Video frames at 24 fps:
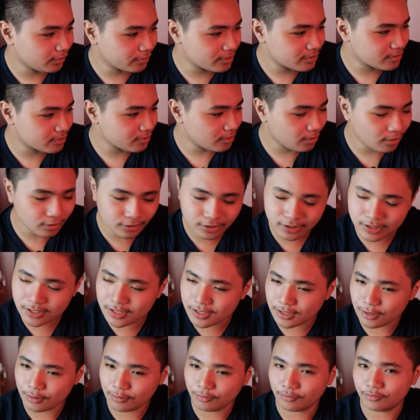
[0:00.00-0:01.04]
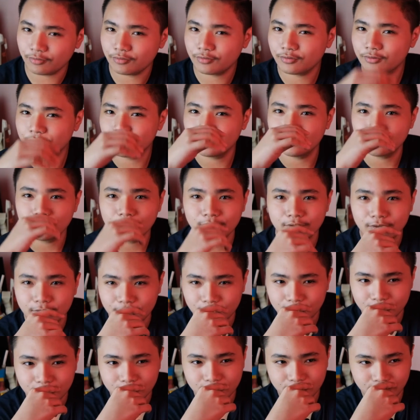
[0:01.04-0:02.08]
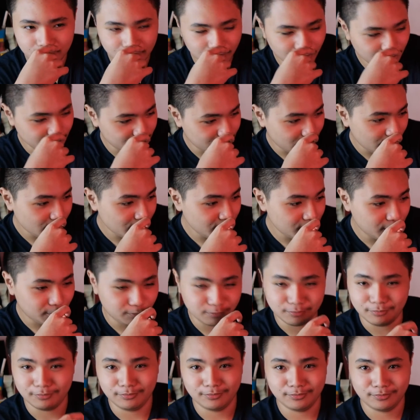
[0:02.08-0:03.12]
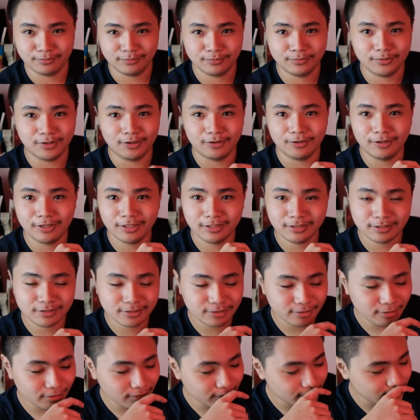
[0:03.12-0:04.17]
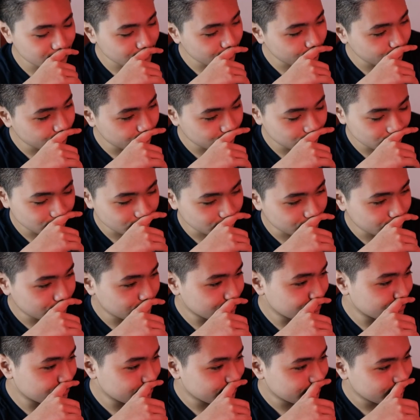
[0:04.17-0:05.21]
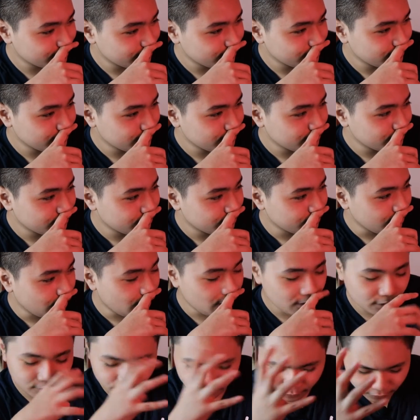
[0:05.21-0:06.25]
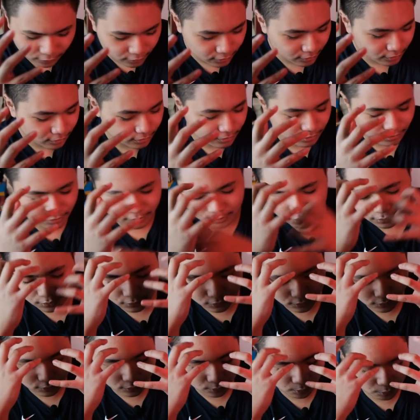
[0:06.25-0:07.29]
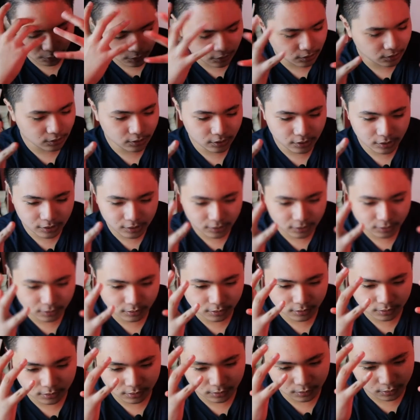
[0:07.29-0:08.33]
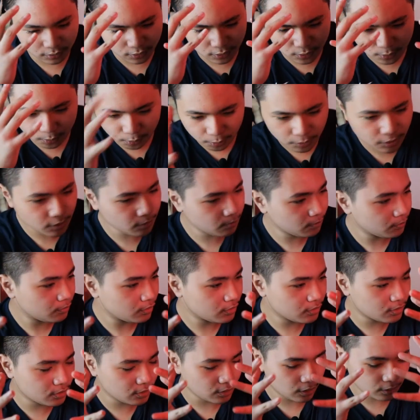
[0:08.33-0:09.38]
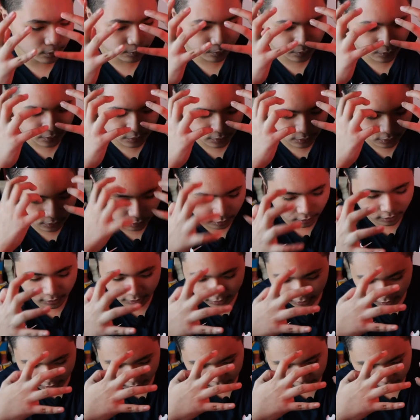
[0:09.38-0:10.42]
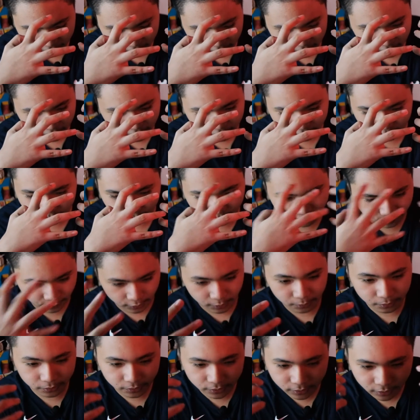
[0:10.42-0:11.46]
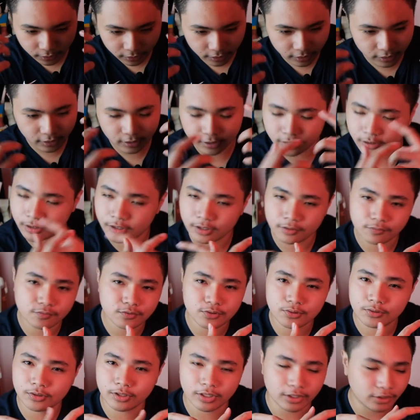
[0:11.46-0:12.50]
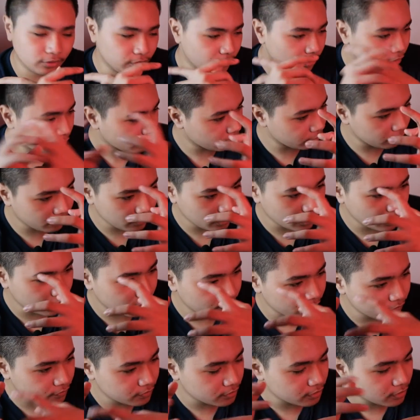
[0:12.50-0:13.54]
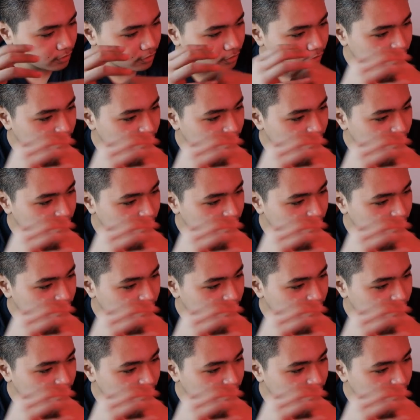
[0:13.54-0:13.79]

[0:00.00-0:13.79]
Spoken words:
the song itself, god damn, alright, the song itself is just heavy, it's just grisly, just grim, it sounds dark. It feels dark, it gives you like dark vibes.